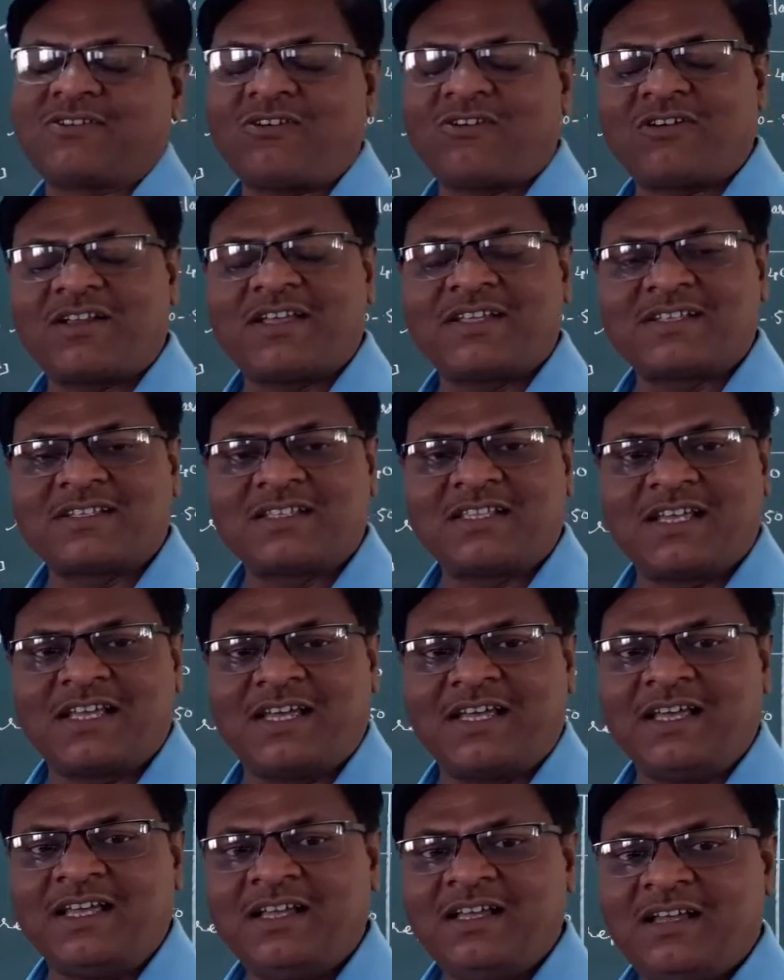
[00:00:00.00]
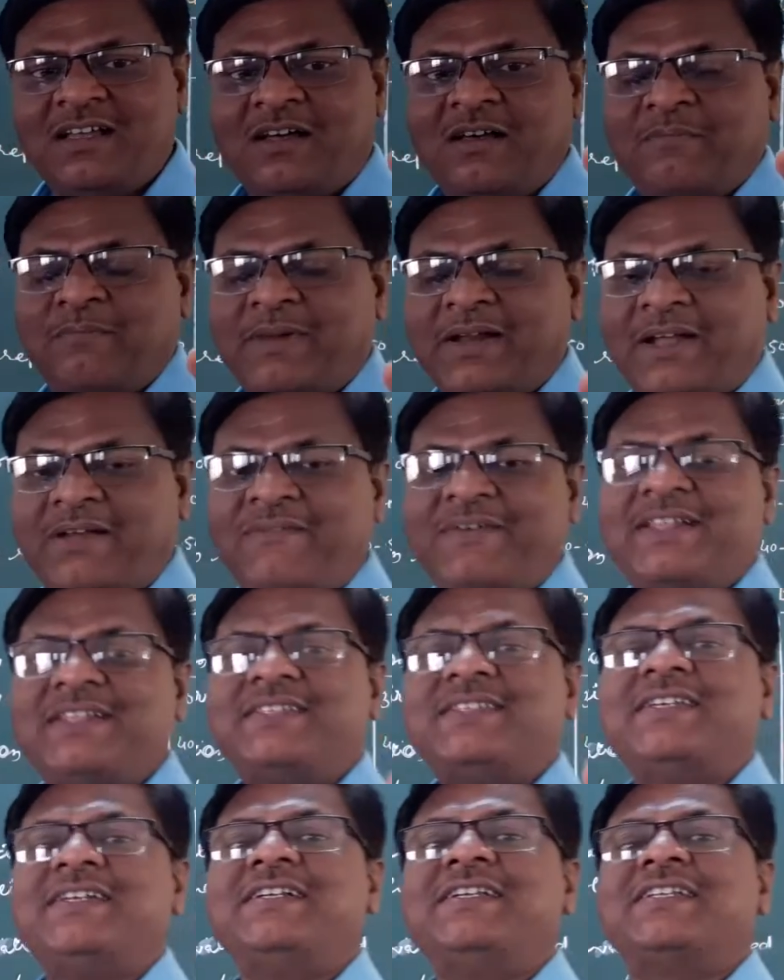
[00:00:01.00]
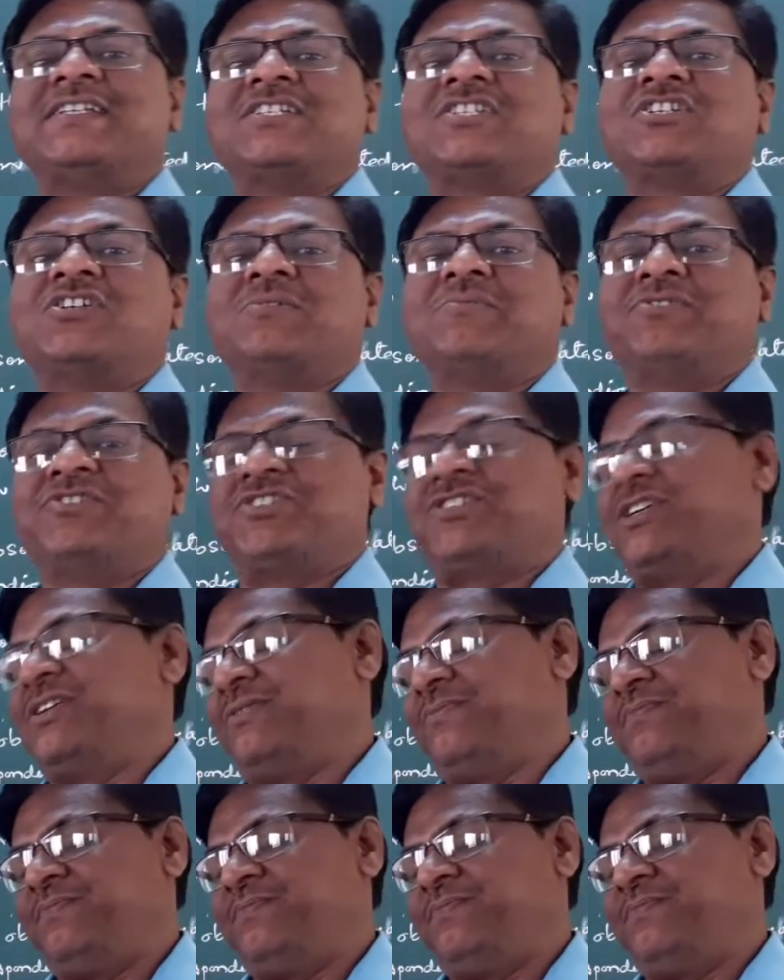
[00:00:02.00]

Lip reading: called as the frequency distribution.